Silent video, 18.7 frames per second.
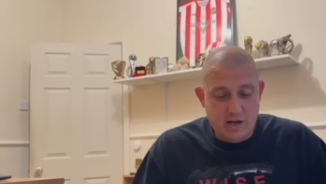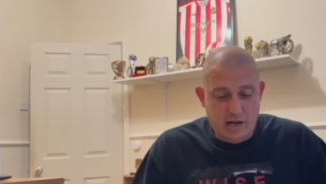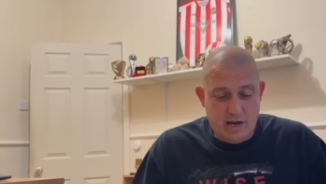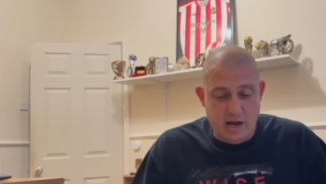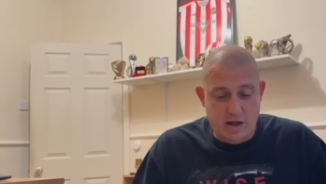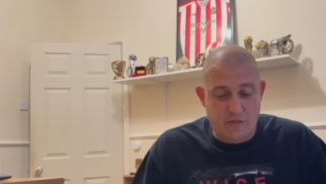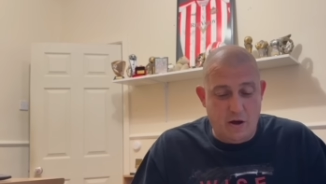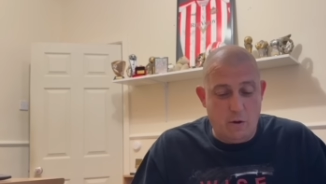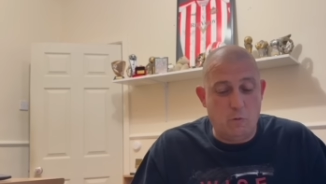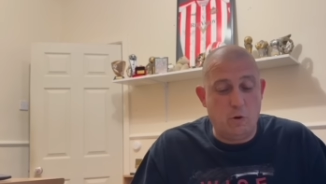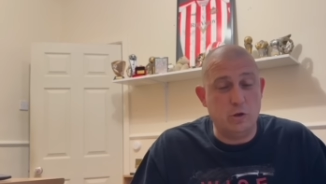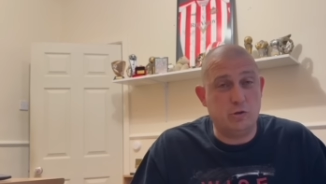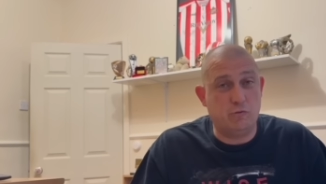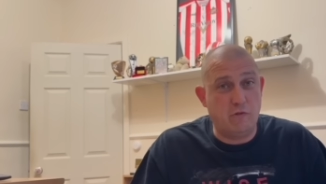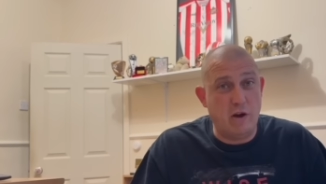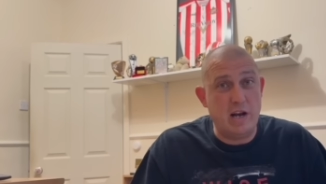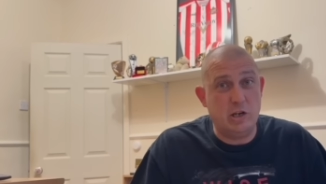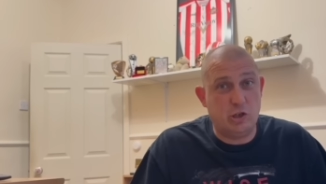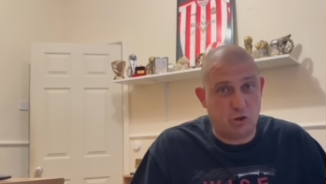That one's
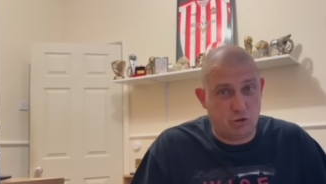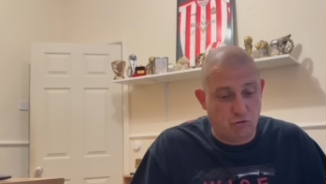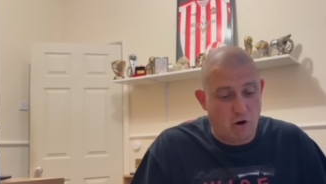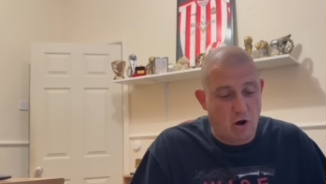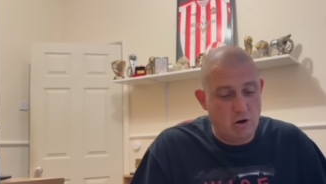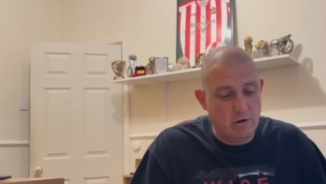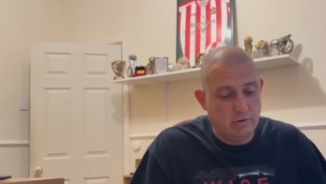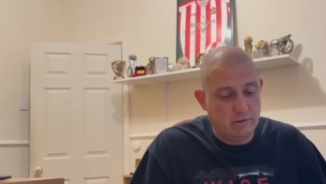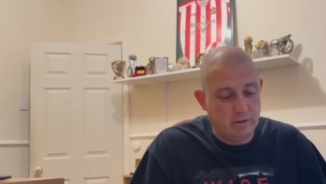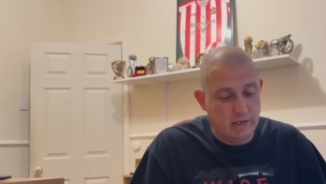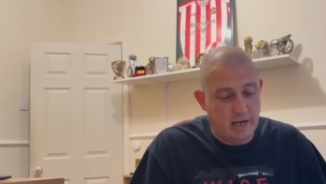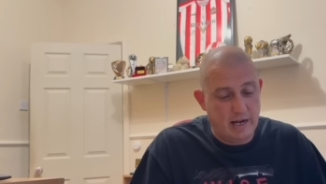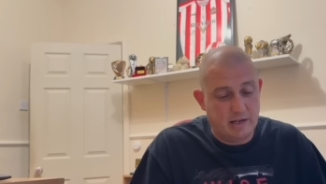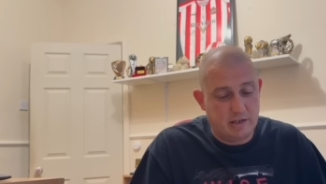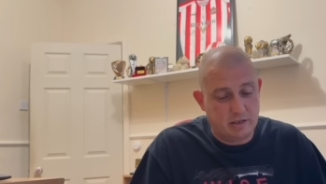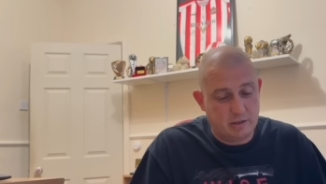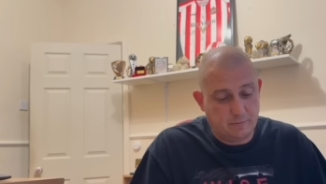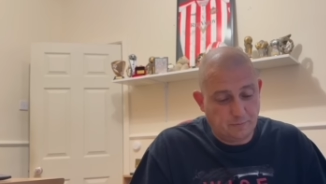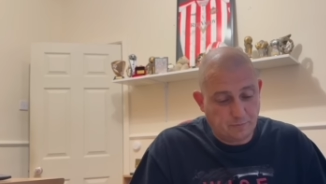really strong,
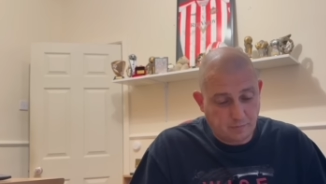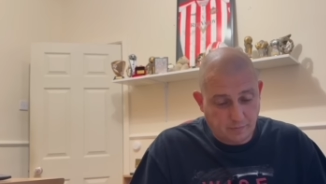links.